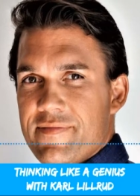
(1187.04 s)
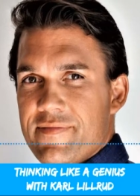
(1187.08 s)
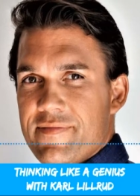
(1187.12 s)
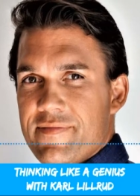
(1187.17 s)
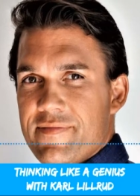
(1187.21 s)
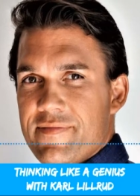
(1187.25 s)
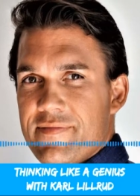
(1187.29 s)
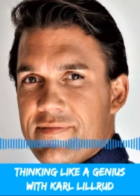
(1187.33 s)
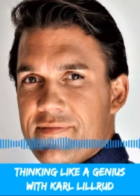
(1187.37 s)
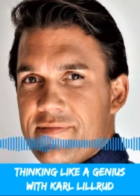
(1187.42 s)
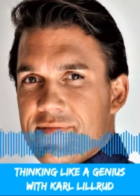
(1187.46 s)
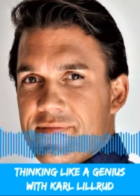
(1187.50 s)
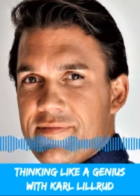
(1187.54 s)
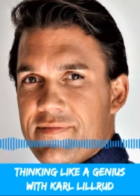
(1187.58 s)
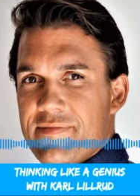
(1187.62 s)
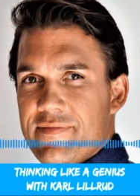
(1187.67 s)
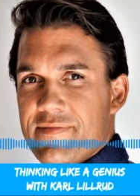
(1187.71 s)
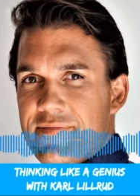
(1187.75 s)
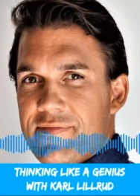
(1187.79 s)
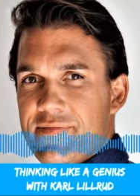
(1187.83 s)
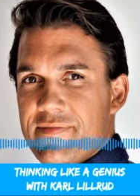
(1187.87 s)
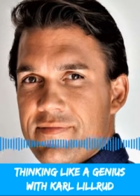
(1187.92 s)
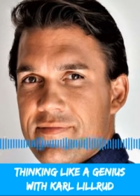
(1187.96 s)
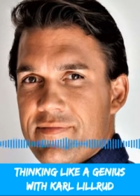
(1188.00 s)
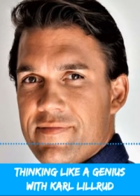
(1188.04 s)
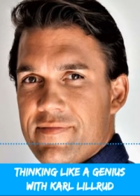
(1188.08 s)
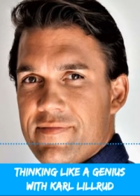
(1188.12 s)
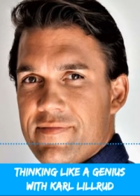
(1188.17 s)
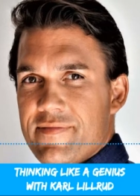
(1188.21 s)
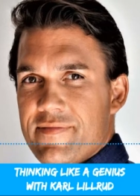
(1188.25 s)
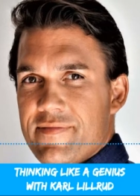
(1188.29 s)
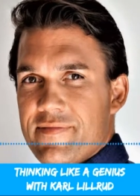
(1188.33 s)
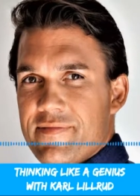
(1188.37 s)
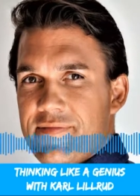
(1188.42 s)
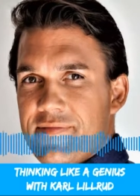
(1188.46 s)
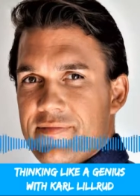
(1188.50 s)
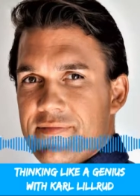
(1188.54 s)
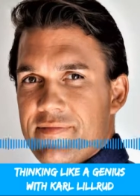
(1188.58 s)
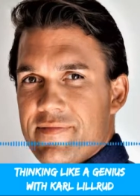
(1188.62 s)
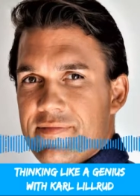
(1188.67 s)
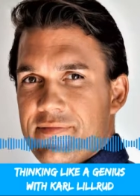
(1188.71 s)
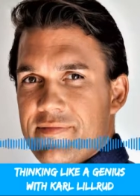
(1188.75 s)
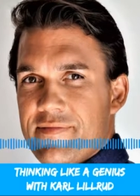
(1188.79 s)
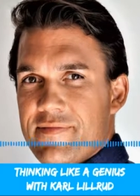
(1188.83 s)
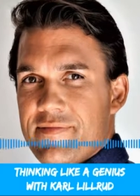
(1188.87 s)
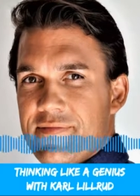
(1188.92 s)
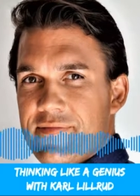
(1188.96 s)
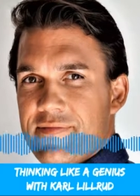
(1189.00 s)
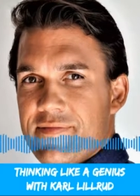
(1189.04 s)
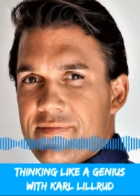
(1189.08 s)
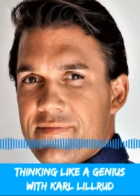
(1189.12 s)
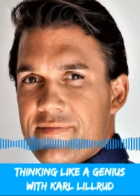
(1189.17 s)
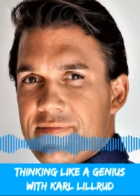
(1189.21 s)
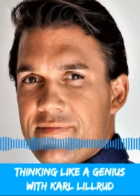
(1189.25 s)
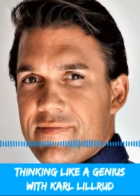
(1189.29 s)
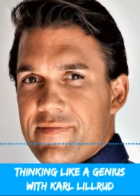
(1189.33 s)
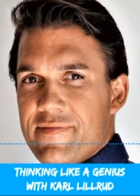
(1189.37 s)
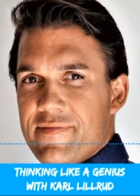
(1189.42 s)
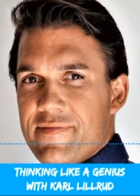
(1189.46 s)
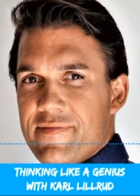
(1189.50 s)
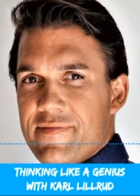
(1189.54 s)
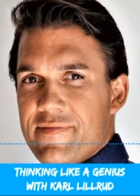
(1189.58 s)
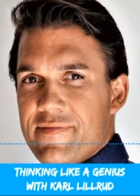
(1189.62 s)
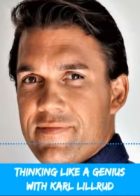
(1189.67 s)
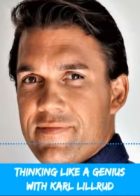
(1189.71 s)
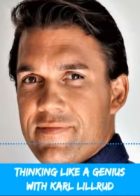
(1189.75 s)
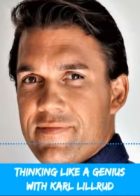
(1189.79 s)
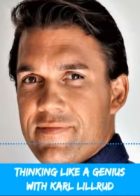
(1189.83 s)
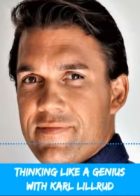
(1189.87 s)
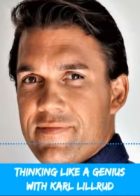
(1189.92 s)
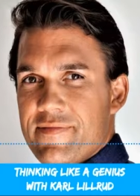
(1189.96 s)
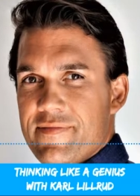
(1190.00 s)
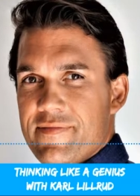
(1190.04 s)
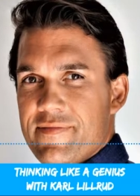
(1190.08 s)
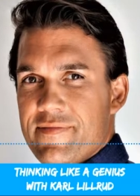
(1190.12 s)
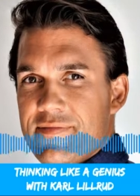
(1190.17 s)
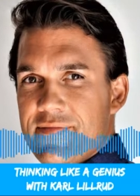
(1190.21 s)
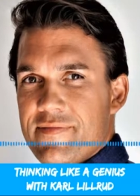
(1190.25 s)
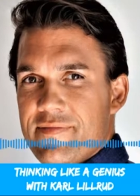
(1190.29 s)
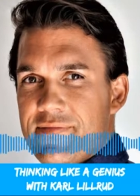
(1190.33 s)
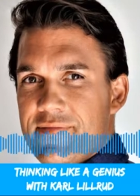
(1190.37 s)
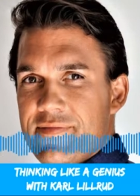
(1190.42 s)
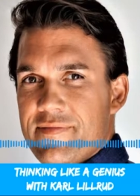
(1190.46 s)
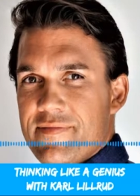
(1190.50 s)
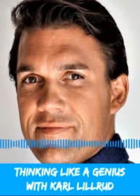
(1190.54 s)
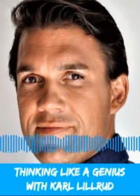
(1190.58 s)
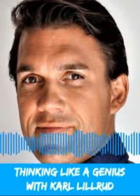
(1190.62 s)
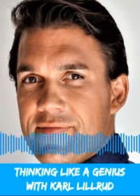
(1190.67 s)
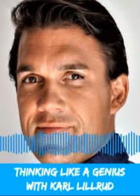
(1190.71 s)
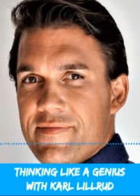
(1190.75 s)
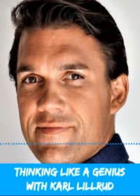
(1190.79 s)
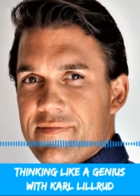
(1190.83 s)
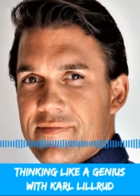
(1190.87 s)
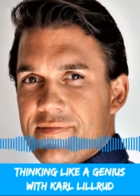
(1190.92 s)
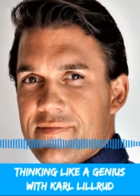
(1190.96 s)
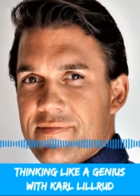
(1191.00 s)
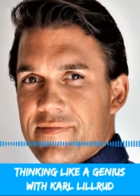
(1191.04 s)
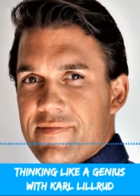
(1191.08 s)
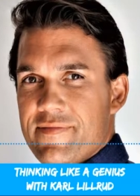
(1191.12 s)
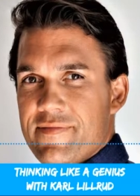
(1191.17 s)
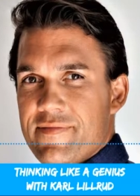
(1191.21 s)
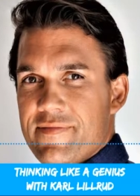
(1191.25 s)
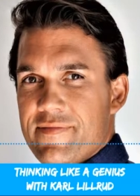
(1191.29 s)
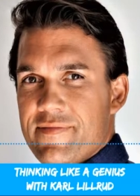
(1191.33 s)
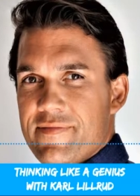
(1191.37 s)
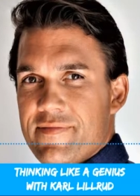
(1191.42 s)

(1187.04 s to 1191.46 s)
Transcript: listening uh, and learning because it's